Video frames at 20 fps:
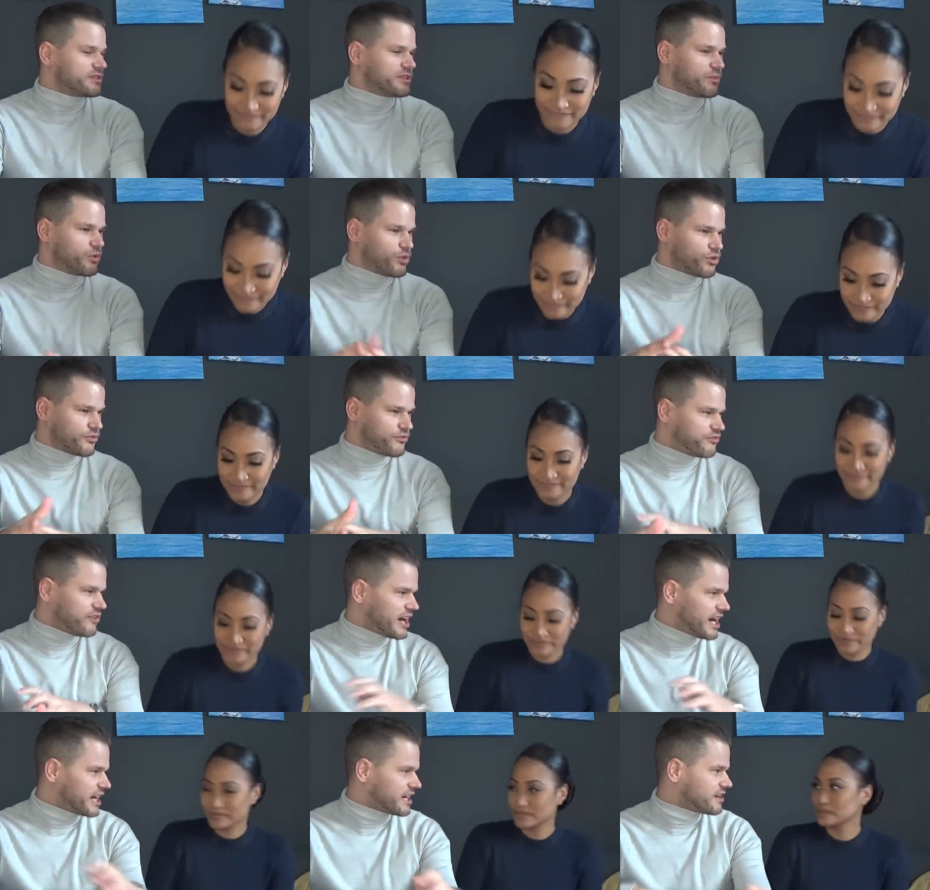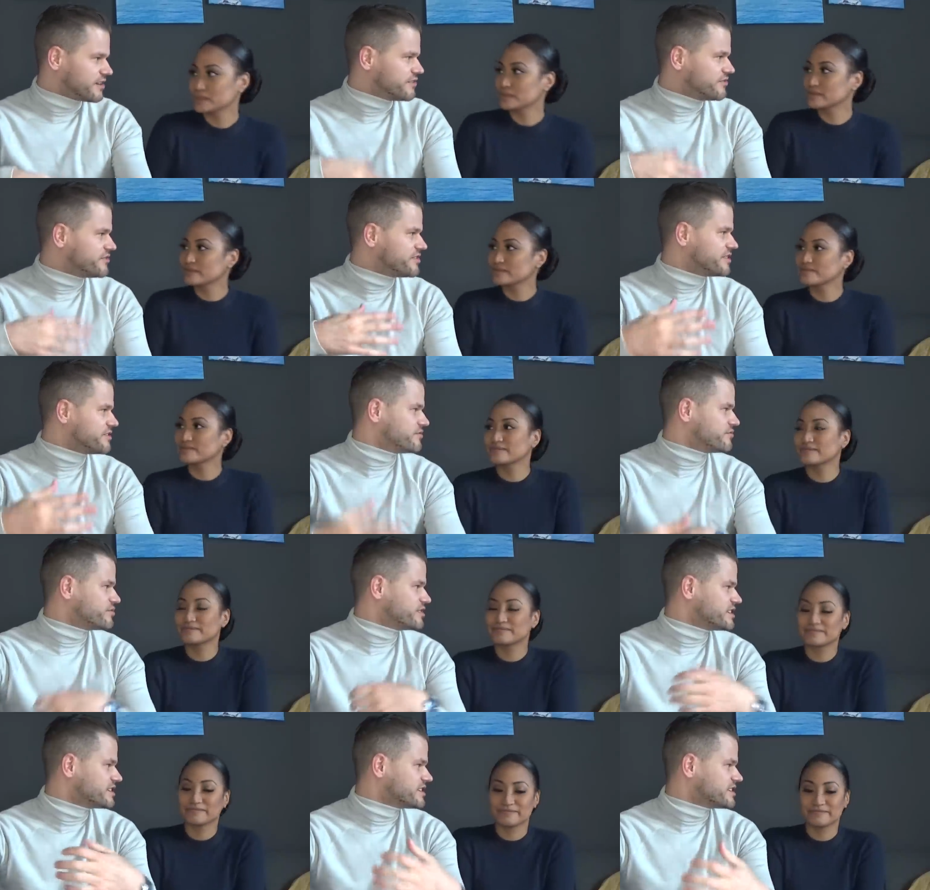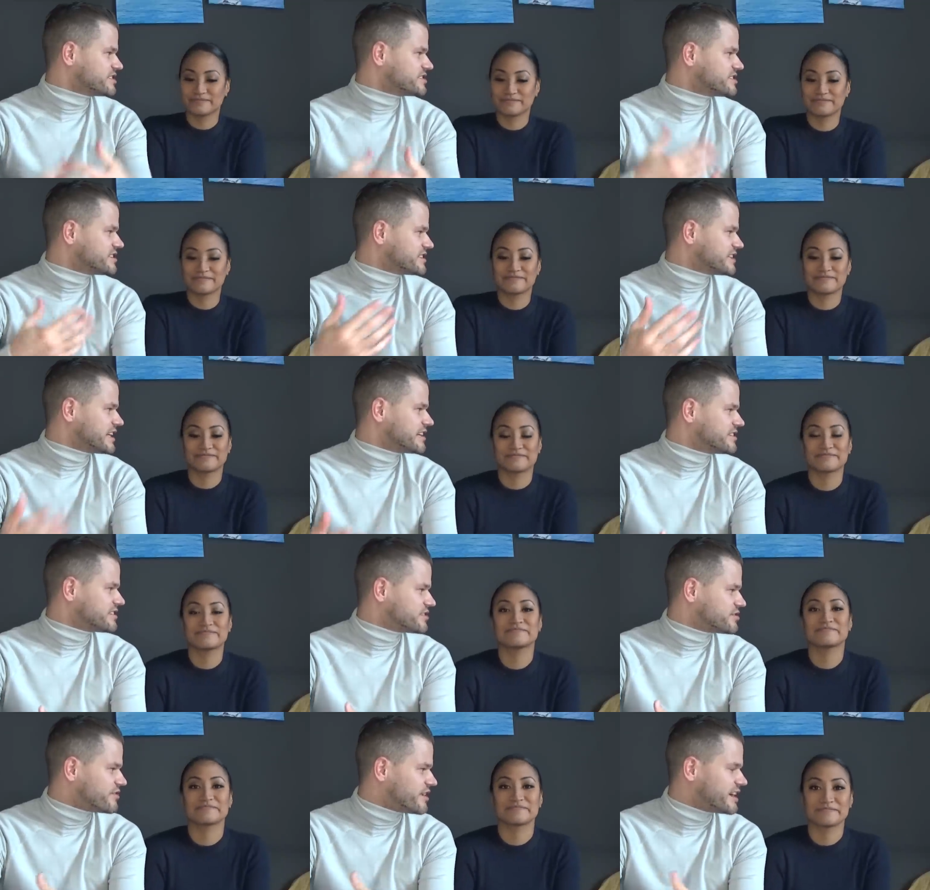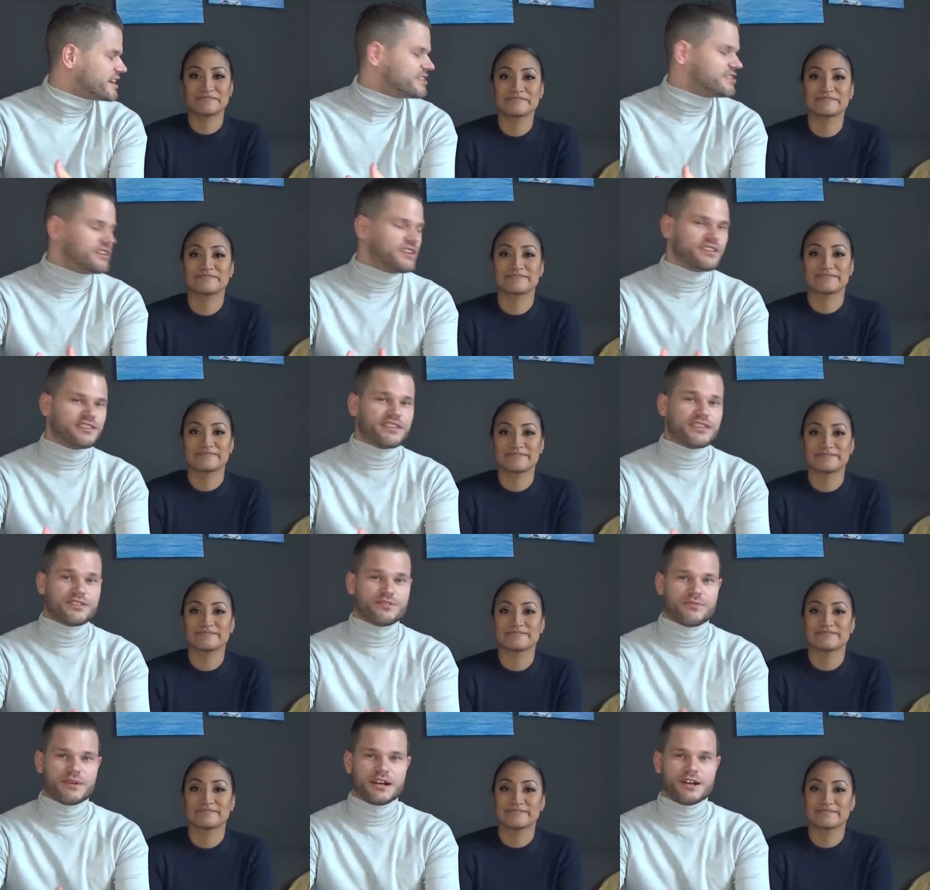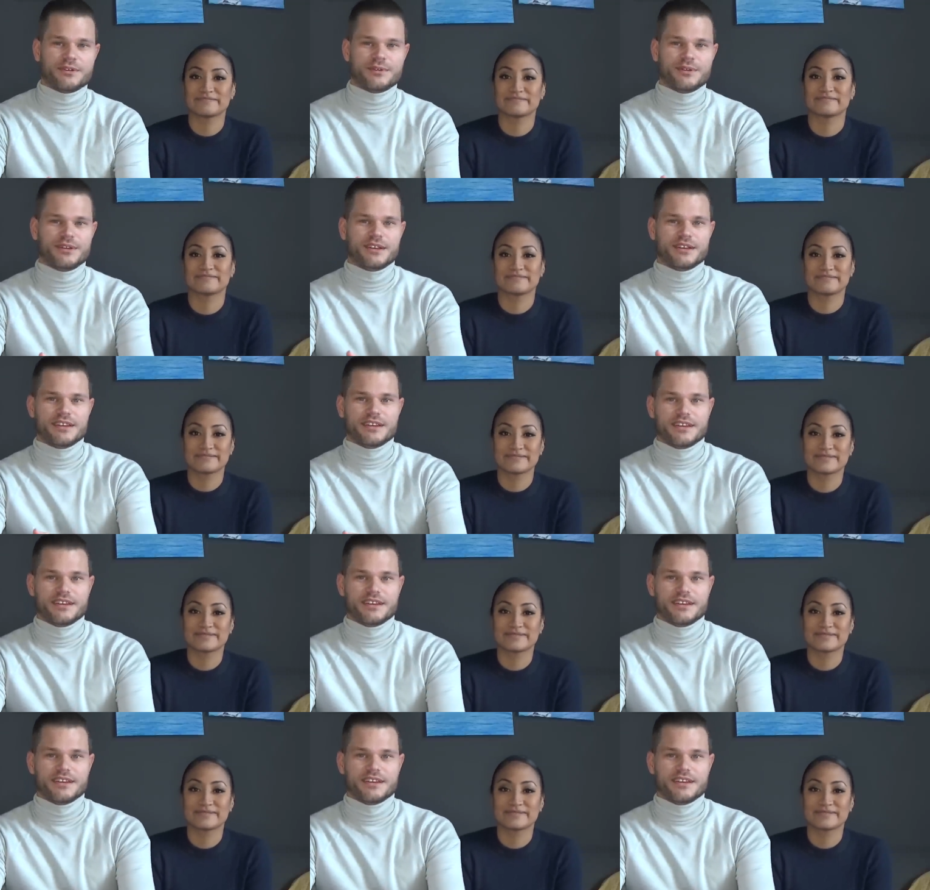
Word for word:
Speaker 1: The more violent and realistic that Craig does as well.